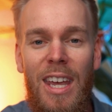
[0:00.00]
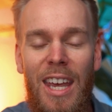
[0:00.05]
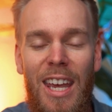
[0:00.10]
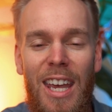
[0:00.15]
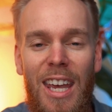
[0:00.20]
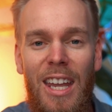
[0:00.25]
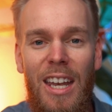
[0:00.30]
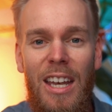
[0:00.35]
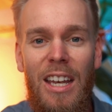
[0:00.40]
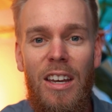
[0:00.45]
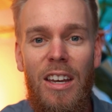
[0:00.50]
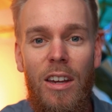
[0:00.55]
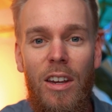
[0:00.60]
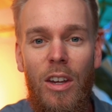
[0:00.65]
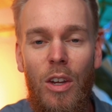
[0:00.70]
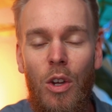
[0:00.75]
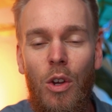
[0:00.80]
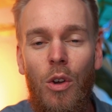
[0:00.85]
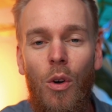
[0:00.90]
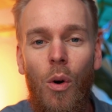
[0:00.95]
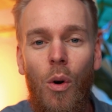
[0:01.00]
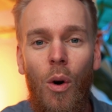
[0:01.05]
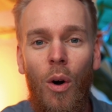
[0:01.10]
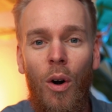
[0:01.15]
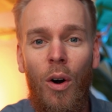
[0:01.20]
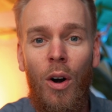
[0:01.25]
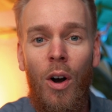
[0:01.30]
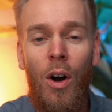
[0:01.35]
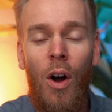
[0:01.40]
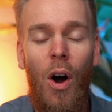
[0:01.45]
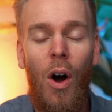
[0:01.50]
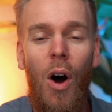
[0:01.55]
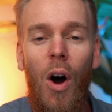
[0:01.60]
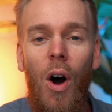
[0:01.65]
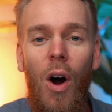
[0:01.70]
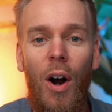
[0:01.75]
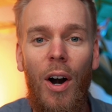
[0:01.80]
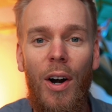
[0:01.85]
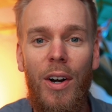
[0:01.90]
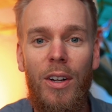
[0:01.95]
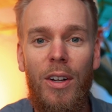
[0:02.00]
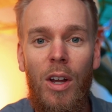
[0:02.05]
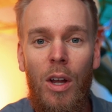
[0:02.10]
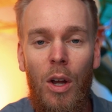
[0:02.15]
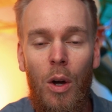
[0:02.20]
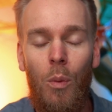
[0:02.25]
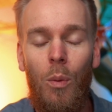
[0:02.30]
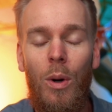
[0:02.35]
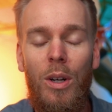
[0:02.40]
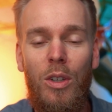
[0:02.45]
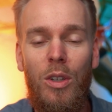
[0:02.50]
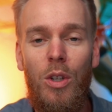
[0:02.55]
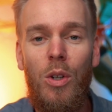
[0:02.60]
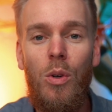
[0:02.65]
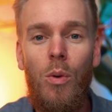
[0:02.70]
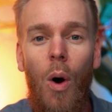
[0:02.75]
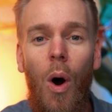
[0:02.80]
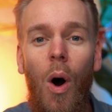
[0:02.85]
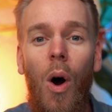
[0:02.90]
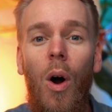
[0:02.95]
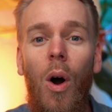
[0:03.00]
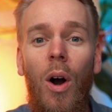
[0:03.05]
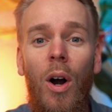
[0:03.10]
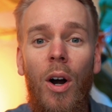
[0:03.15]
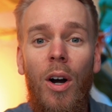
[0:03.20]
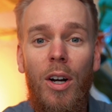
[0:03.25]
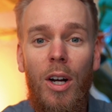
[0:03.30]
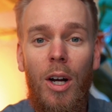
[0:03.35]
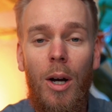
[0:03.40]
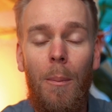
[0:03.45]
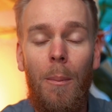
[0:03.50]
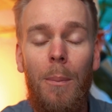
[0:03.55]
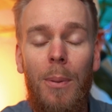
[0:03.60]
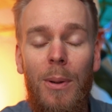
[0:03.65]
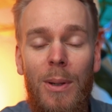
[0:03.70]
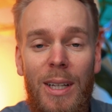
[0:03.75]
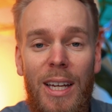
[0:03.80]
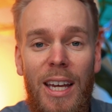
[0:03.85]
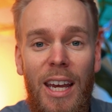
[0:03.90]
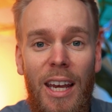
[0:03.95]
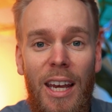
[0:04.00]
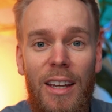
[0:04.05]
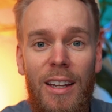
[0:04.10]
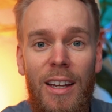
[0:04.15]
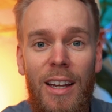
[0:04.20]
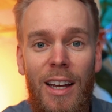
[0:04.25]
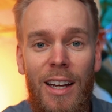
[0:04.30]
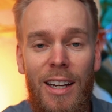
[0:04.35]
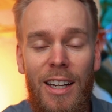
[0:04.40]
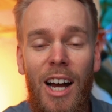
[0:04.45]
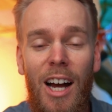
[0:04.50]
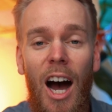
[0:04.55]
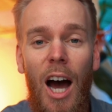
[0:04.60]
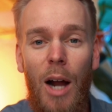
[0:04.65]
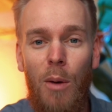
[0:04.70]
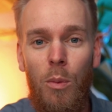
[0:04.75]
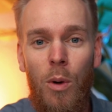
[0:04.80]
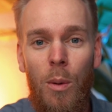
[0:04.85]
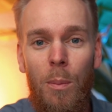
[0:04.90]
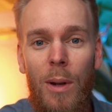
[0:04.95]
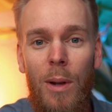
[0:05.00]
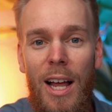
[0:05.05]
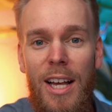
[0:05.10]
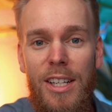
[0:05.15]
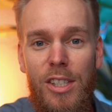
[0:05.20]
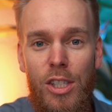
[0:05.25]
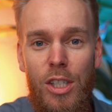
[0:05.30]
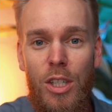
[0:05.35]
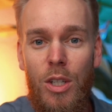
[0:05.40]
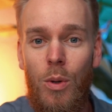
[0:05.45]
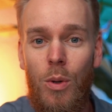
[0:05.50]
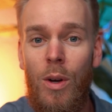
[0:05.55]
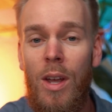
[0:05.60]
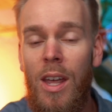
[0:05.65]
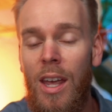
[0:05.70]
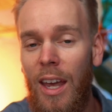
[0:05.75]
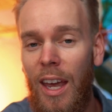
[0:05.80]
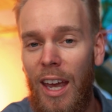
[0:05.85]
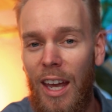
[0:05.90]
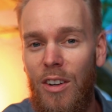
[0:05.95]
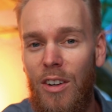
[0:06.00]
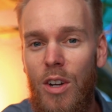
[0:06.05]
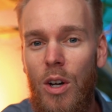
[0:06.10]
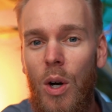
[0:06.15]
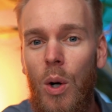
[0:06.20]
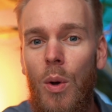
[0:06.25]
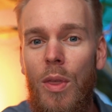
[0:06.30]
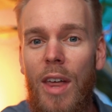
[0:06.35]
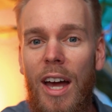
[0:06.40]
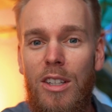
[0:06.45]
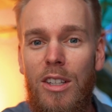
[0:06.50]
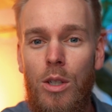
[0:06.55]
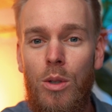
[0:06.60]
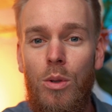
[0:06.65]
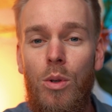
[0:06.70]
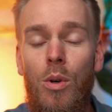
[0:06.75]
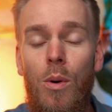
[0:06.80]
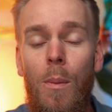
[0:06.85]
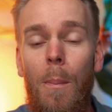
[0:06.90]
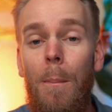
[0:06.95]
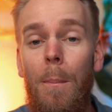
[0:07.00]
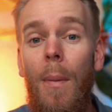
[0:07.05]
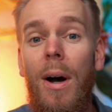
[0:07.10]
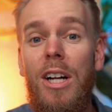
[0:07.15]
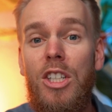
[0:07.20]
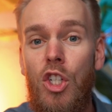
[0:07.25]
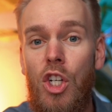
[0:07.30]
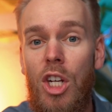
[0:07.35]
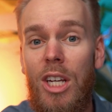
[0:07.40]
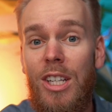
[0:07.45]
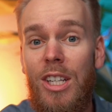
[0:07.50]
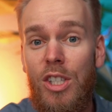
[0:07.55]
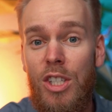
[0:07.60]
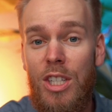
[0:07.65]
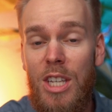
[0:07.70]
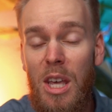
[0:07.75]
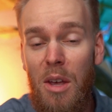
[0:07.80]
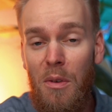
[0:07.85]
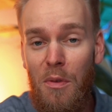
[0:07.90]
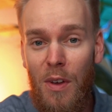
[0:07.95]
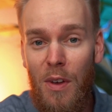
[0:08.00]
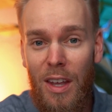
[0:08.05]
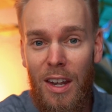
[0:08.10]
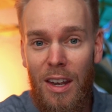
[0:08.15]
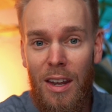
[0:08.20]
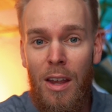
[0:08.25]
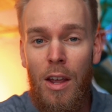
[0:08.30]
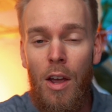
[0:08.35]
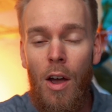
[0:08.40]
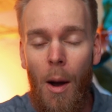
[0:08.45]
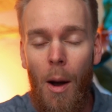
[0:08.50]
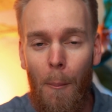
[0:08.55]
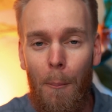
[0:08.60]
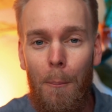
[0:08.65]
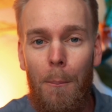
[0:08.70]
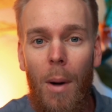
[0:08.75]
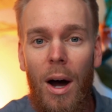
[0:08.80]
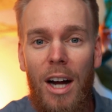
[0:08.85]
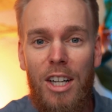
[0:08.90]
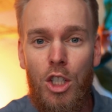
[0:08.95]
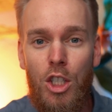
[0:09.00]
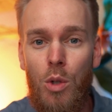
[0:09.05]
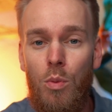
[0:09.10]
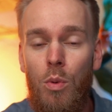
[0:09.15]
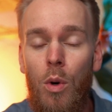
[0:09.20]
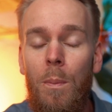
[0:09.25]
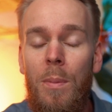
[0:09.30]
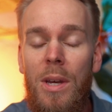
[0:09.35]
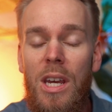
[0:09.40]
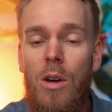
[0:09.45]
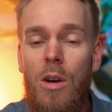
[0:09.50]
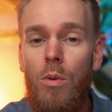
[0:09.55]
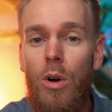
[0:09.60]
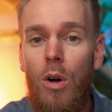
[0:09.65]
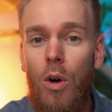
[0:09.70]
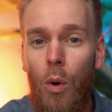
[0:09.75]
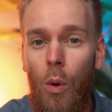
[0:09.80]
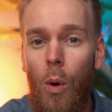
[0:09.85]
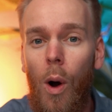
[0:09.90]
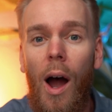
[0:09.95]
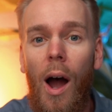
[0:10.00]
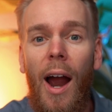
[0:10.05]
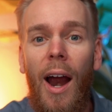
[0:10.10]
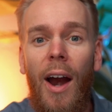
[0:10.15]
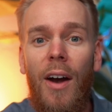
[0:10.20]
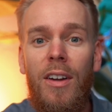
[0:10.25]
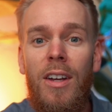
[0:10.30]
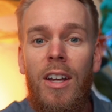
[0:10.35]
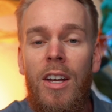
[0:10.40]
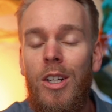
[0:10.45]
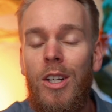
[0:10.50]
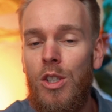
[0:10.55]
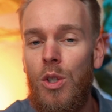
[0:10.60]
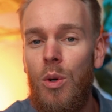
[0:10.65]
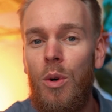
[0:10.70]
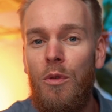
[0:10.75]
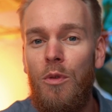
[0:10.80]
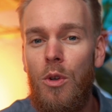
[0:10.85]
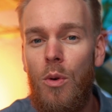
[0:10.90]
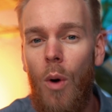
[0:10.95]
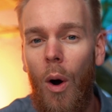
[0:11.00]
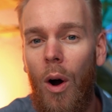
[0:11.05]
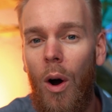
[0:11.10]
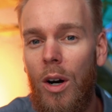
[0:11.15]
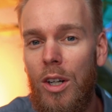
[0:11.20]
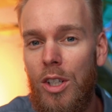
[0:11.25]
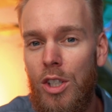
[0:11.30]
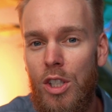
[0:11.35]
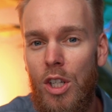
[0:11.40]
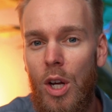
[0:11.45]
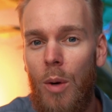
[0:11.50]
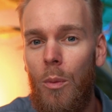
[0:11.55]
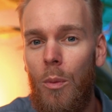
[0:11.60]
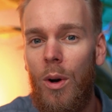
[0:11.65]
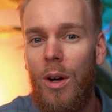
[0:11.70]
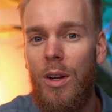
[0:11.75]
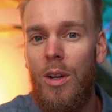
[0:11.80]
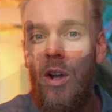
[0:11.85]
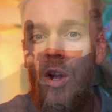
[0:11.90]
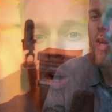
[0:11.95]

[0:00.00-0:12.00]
in your heart? When you are complete, God will bless you. And know that to whom much is given, much will be required. So if you are someone